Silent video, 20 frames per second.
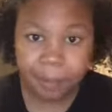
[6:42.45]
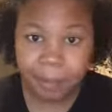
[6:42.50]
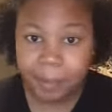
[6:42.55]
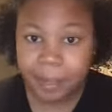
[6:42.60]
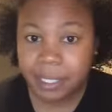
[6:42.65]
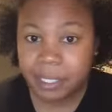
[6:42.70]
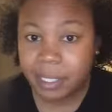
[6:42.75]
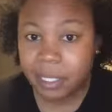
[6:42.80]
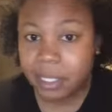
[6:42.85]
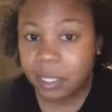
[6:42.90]
But
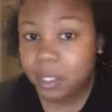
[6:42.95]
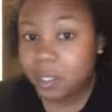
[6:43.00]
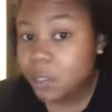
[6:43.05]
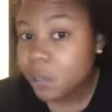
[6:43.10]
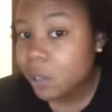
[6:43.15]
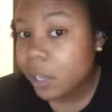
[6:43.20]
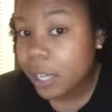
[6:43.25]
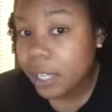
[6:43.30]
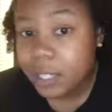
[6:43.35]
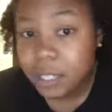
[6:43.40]
basically,
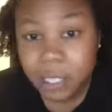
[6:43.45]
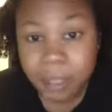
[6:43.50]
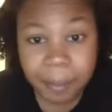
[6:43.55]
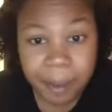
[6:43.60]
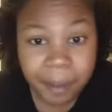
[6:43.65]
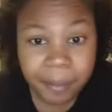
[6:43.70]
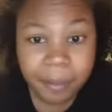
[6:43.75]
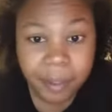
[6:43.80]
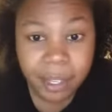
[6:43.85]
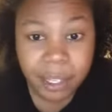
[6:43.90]
you guys see
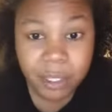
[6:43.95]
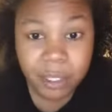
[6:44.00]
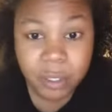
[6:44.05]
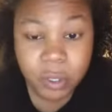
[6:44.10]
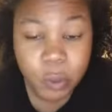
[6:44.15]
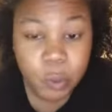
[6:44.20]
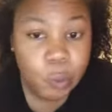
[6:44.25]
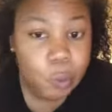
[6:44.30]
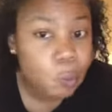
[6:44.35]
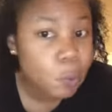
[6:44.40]
my
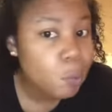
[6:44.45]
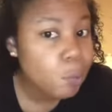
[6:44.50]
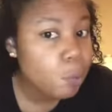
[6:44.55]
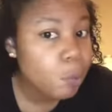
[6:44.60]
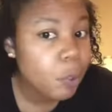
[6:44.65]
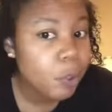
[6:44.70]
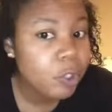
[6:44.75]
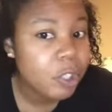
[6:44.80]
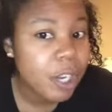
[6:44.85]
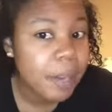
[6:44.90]
face.
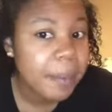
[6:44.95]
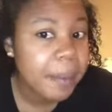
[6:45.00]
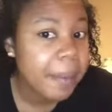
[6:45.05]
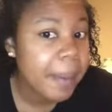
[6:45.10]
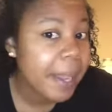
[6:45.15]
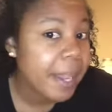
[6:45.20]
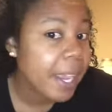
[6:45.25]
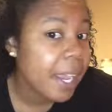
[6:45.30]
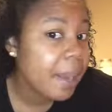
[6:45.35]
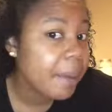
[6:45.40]
No shame in
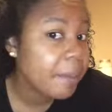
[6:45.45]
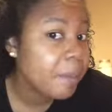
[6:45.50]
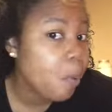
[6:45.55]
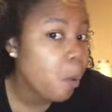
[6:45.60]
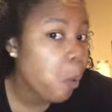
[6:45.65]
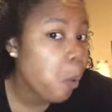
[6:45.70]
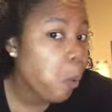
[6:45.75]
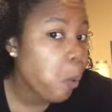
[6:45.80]
my game.